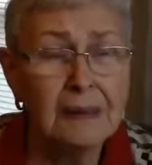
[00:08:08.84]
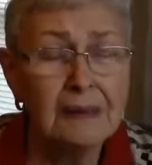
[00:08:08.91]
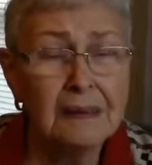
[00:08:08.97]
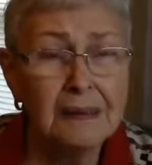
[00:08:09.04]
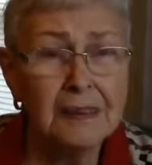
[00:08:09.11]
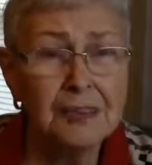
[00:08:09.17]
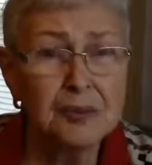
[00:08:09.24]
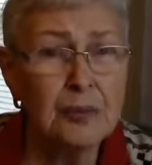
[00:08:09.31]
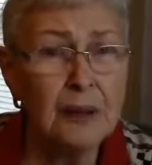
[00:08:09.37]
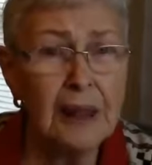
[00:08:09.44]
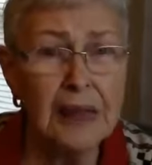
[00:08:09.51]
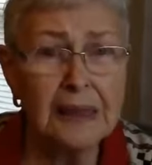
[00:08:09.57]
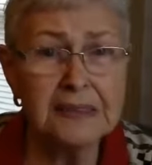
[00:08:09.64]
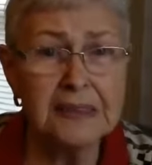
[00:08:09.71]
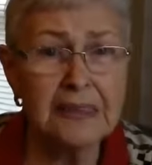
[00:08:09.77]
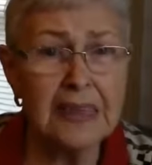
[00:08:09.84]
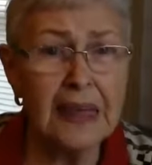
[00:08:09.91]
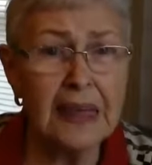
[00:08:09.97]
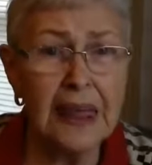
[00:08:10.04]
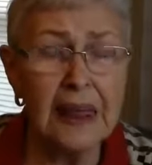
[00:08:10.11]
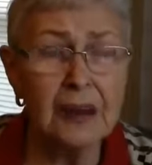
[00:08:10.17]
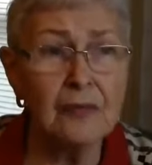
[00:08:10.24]
It's realizing
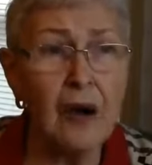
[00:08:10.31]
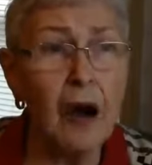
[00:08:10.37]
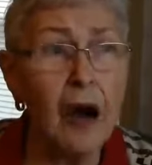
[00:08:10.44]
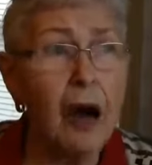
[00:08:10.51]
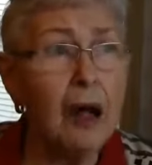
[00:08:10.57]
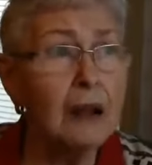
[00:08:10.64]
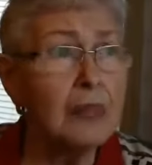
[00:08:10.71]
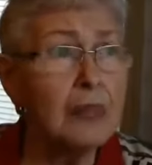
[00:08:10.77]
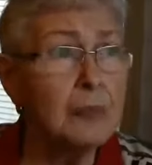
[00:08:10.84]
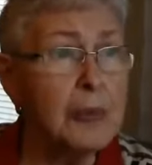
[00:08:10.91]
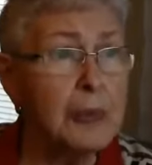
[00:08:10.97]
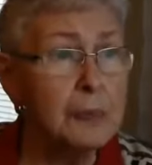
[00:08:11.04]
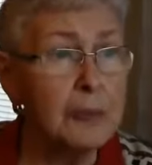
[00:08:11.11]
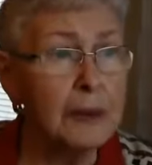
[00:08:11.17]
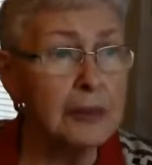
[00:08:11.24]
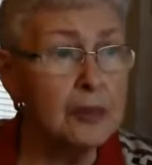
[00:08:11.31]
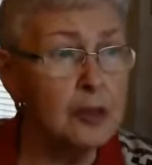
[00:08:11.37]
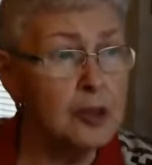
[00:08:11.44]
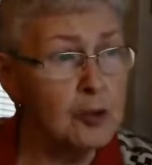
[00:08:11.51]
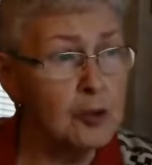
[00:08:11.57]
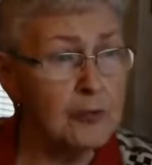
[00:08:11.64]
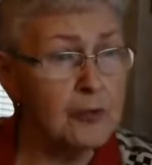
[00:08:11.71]
that out of all the people in the
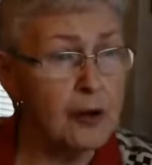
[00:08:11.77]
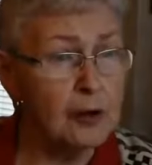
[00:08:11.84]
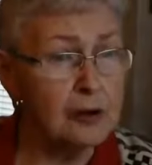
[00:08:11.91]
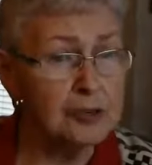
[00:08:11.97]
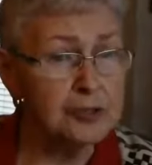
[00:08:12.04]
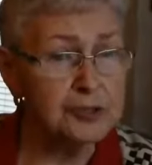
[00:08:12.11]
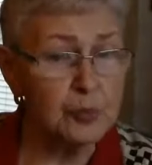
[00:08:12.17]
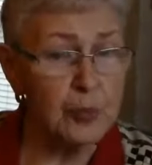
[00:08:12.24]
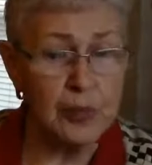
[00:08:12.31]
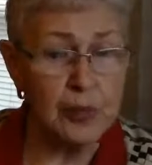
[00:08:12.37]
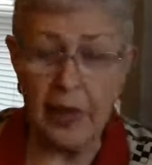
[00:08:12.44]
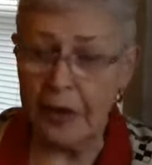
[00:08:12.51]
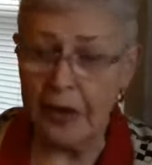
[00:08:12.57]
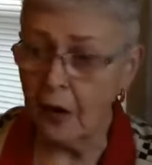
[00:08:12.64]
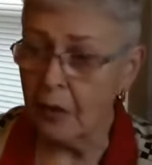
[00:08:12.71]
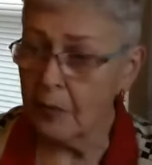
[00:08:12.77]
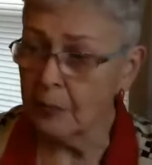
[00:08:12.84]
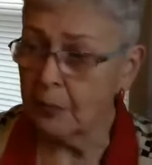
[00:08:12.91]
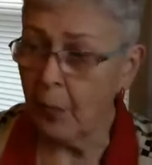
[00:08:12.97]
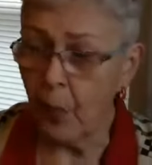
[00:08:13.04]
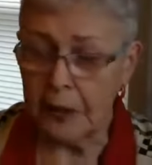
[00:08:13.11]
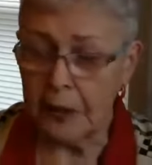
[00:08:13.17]
universe, whether they are
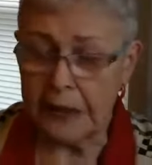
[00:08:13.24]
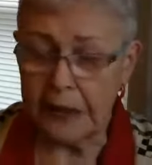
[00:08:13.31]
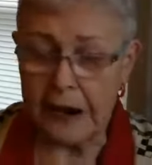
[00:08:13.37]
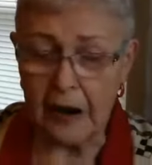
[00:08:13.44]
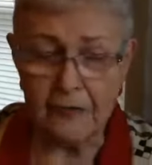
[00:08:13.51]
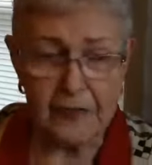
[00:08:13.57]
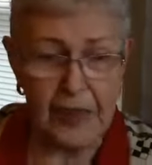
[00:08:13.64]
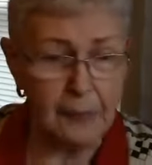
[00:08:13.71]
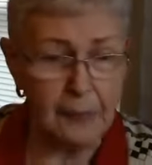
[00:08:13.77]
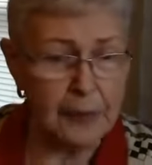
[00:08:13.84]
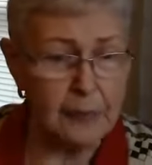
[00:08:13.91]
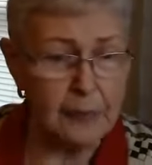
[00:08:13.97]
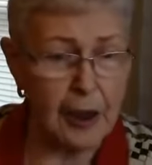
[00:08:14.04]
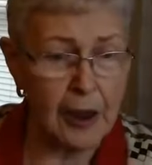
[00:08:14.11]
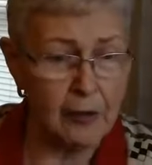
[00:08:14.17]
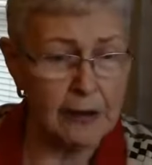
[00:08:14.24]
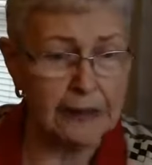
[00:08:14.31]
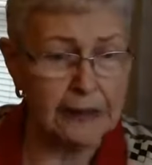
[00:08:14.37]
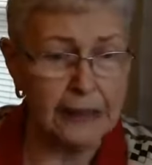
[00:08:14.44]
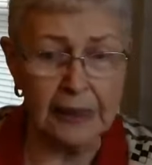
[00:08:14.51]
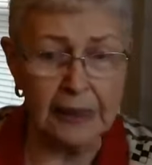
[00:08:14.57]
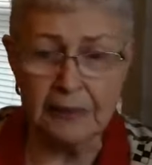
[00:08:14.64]
born in our family, married
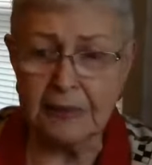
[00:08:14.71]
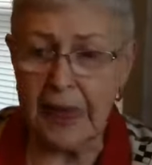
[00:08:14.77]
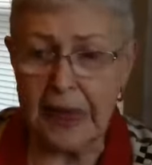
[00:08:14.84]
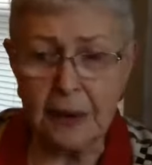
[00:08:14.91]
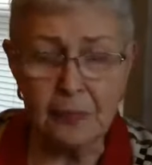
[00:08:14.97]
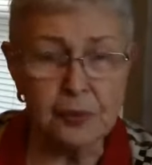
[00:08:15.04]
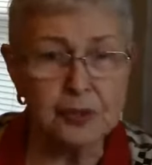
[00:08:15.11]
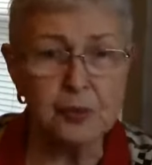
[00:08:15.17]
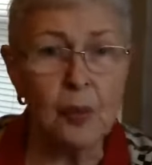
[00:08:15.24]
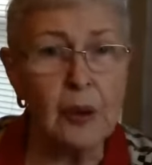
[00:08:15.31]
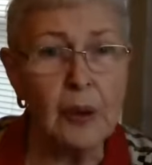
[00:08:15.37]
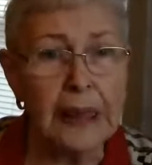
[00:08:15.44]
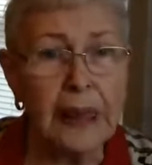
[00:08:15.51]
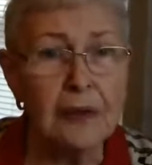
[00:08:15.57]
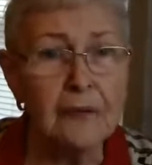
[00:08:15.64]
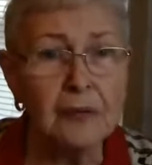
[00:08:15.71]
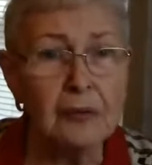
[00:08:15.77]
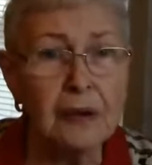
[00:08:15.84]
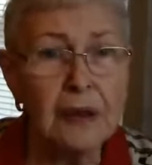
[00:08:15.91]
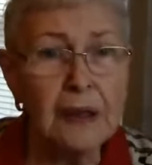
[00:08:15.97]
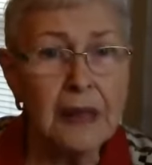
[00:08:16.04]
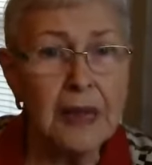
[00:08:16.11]
in, neighbors,
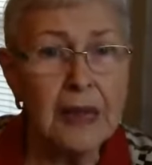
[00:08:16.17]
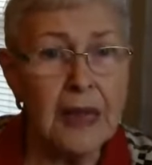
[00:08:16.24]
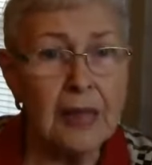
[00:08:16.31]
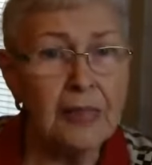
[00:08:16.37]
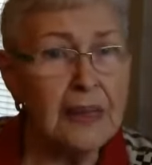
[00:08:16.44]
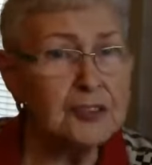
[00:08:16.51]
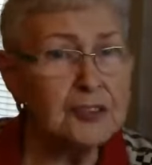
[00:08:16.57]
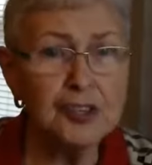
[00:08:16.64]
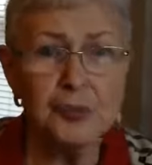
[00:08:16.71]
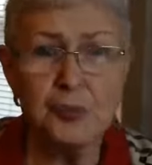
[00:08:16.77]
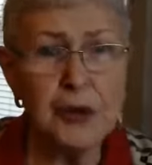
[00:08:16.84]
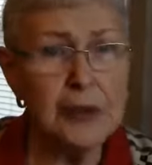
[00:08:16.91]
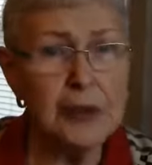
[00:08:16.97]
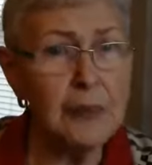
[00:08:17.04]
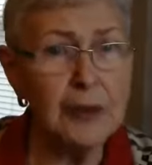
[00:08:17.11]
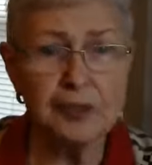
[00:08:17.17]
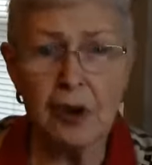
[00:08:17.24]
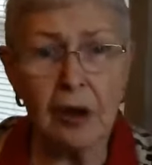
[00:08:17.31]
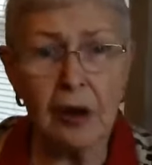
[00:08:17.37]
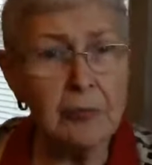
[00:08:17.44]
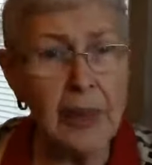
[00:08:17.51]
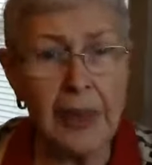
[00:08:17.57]
whatever, that just pretty much
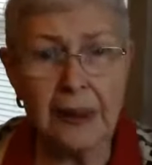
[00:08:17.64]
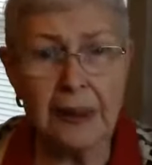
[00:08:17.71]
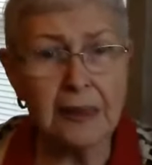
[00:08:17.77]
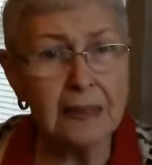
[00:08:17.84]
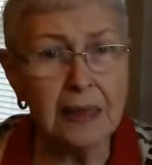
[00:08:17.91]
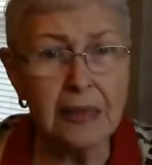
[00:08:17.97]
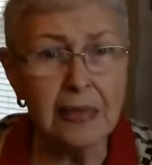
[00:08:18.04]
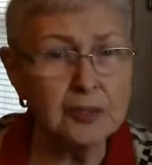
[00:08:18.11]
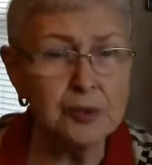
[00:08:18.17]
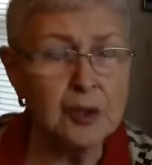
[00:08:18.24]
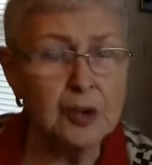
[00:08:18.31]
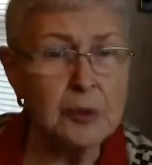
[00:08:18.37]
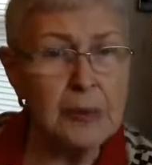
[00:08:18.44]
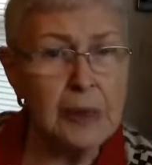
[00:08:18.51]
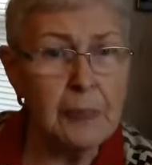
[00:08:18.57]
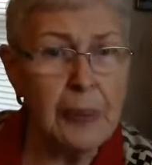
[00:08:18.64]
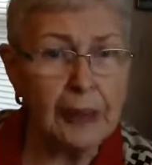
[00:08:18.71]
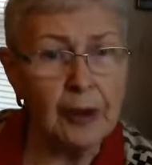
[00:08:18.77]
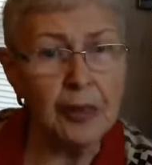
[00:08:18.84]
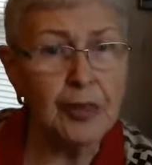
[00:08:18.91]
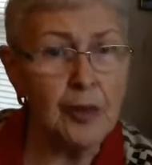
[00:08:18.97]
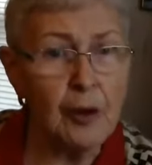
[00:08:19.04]
automatically there's going to be
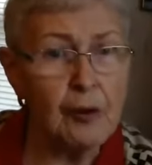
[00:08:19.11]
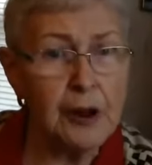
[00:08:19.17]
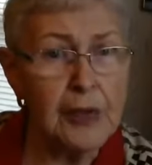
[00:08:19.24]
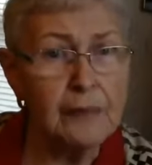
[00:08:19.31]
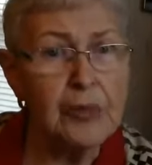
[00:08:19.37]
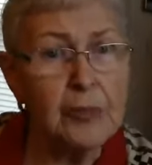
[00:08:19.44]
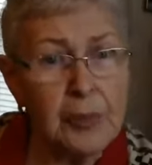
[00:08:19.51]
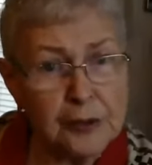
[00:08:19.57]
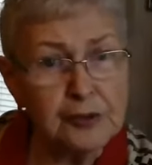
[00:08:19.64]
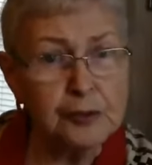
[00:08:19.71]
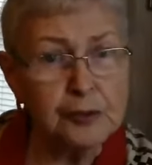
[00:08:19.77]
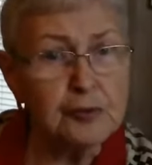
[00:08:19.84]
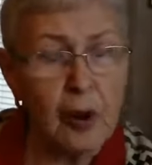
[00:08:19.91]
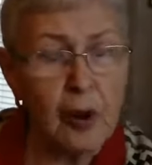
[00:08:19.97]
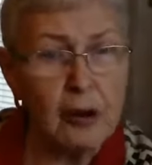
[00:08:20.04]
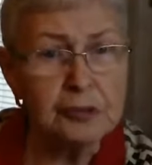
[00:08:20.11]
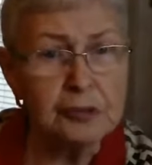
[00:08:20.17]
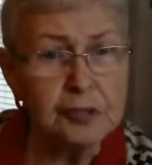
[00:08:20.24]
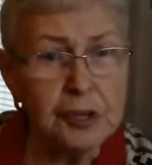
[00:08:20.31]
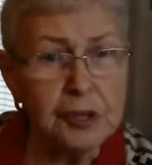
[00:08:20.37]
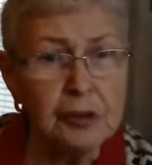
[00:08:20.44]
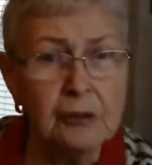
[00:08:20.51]
about a third of them that you're drawn
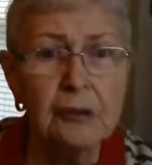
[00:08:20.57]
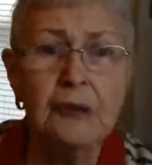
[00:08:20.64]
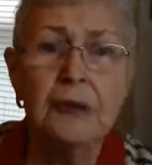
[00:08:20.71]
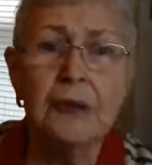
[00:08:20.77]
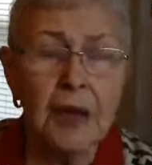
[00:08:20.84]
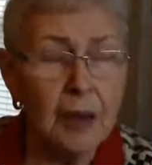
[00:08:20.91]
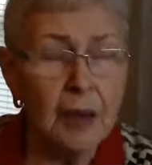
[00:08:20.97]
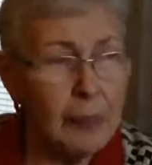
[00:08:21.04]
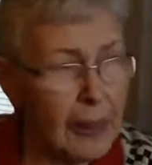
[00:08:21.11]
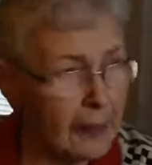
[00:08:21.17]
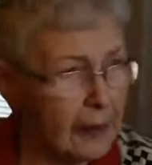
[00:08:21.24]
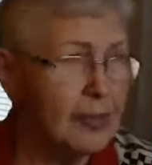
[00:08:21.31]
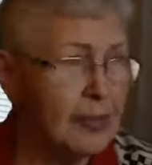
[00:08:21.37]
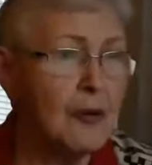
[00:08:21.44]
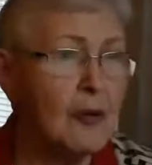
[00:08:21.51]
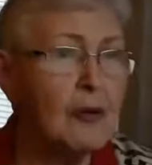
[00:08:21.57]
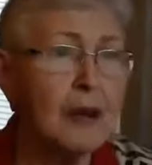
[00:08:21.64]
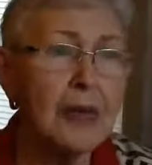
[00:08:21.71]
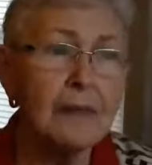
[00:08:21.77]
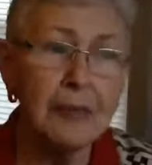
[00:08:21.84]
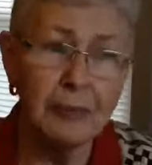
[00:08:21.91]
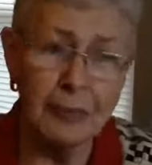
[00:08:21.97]
to, about a third
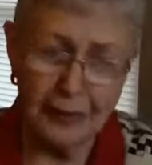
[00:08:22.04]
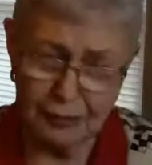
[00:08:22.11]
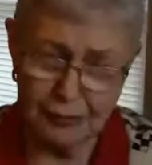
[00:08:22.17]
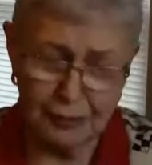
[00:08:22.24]
of them that,